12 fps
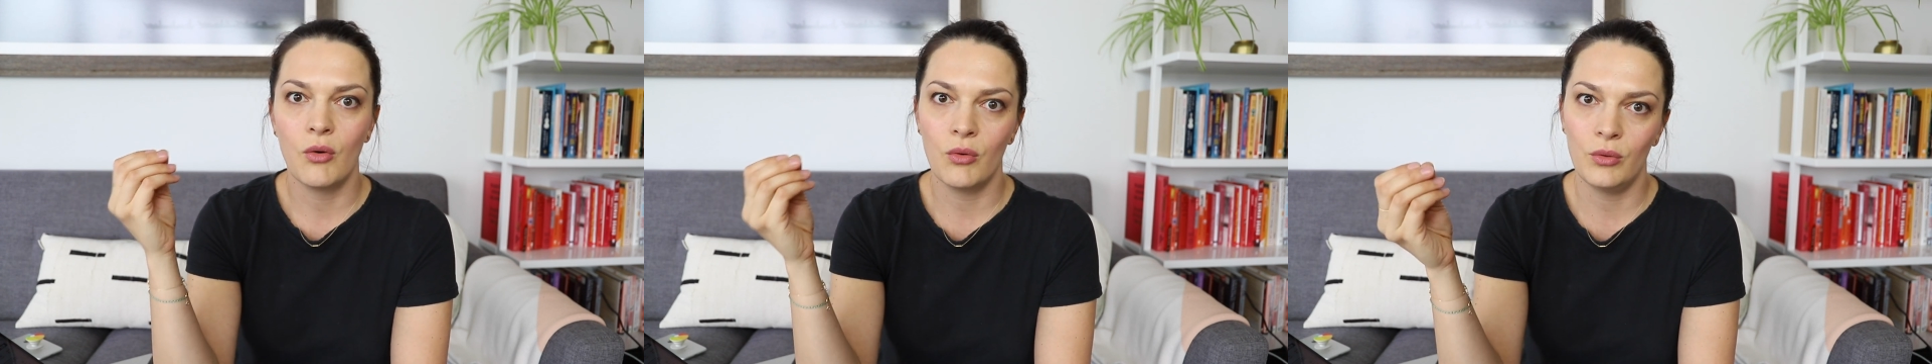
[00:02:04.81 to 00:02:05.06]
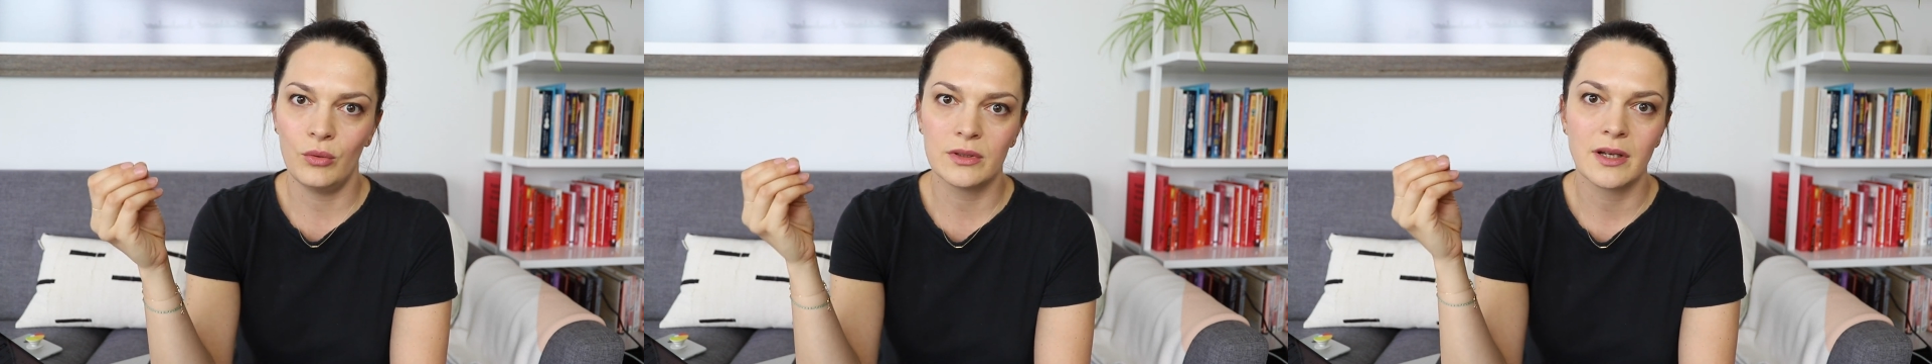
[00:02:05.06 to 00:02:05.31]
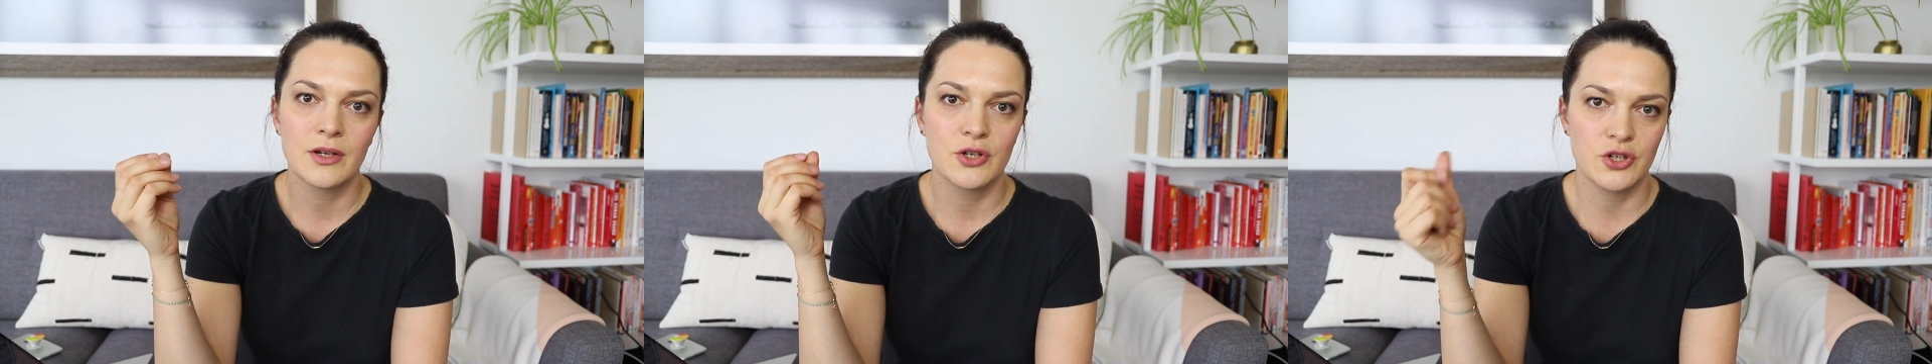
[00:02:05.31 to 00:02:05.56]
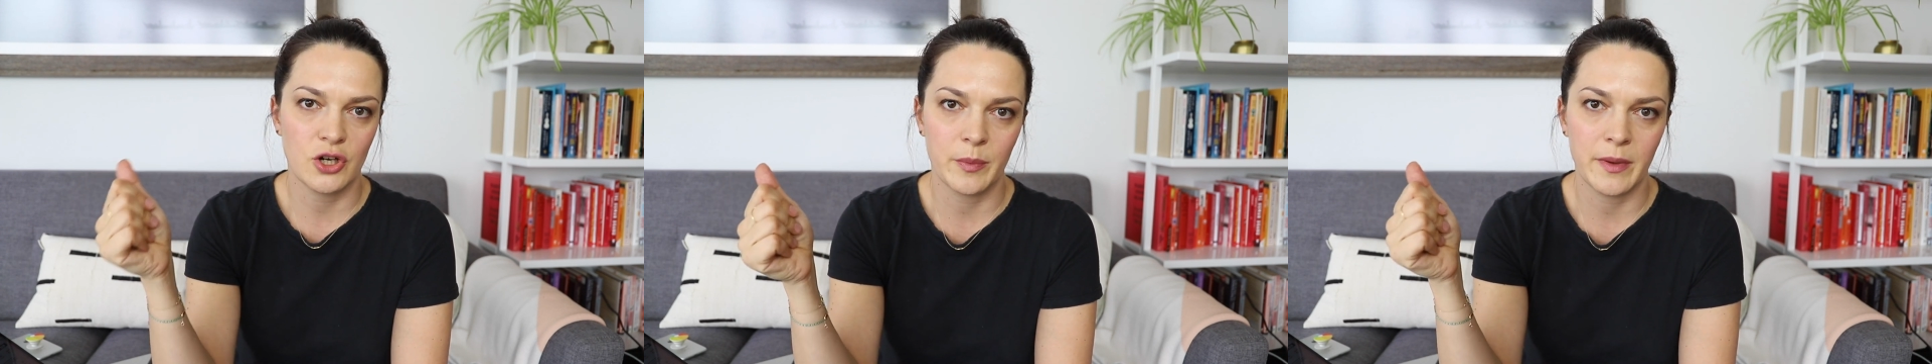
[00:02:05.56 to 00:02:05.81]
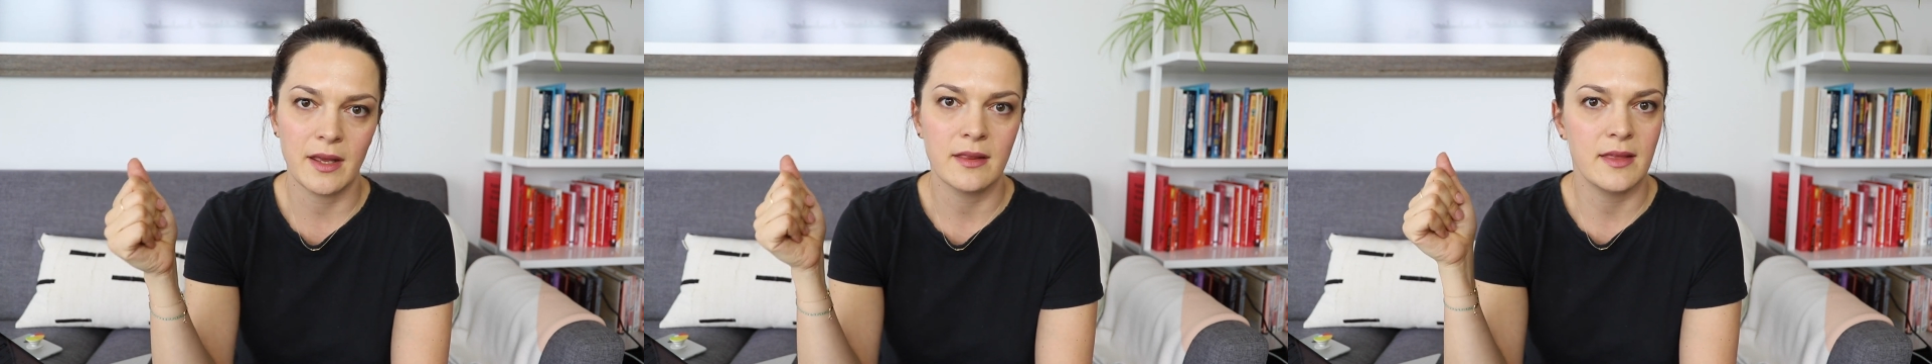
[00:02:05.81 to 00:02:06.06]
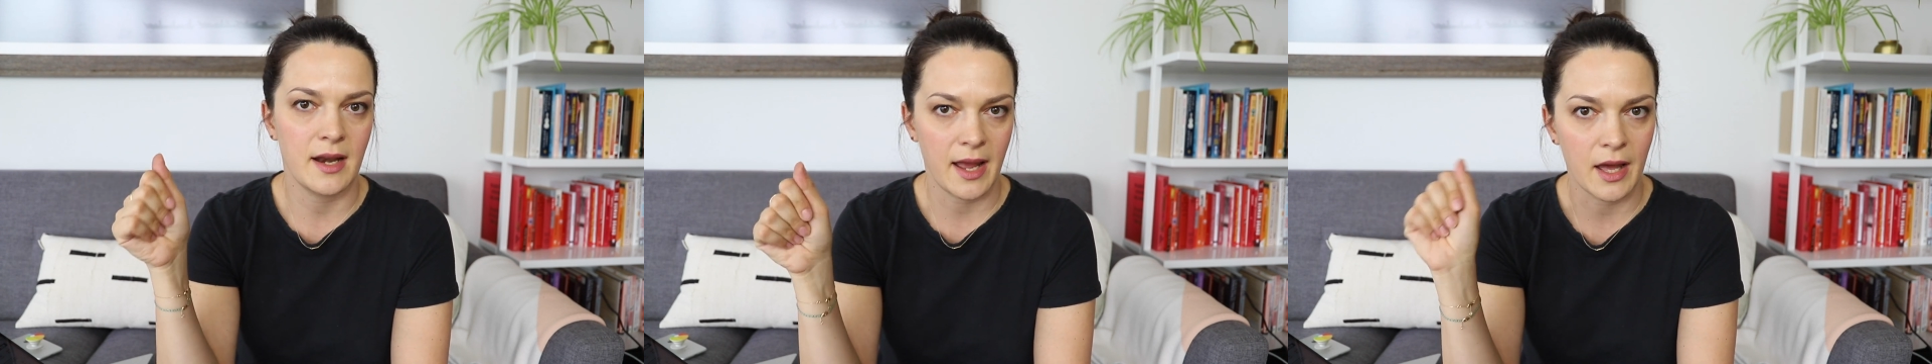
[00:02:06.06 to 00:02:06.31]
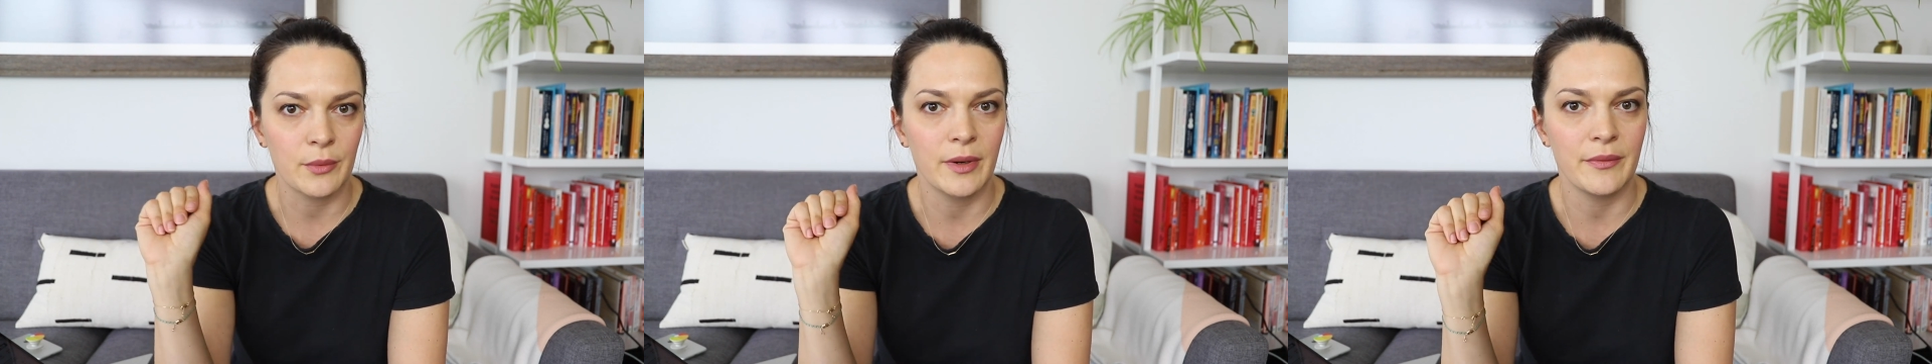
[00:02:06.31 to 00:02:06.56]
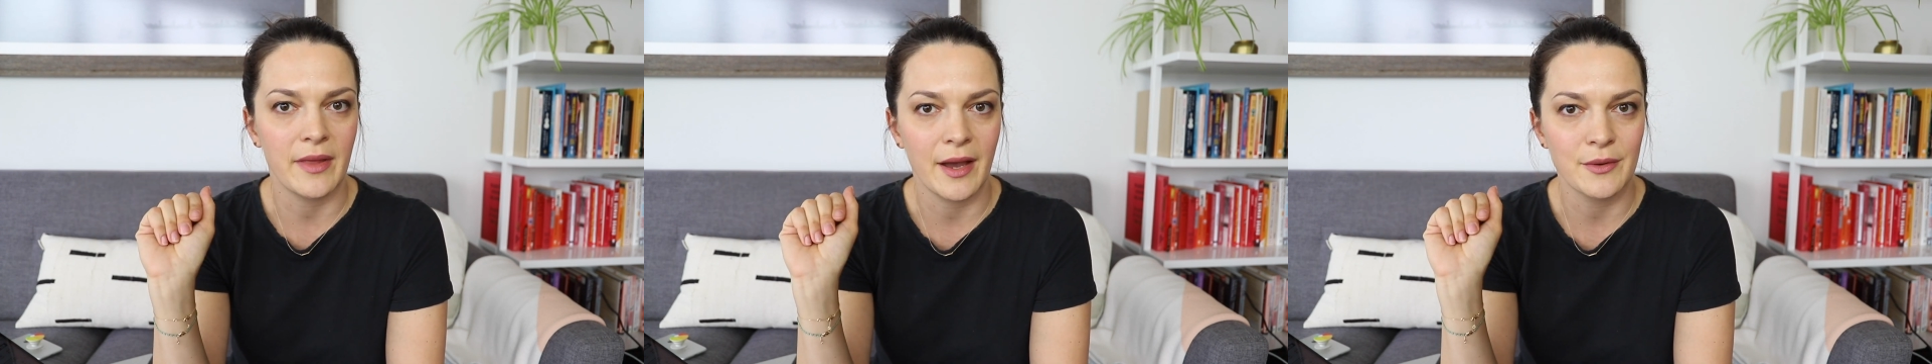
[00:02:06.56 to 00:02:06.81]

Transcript: old Sharpie that I had around the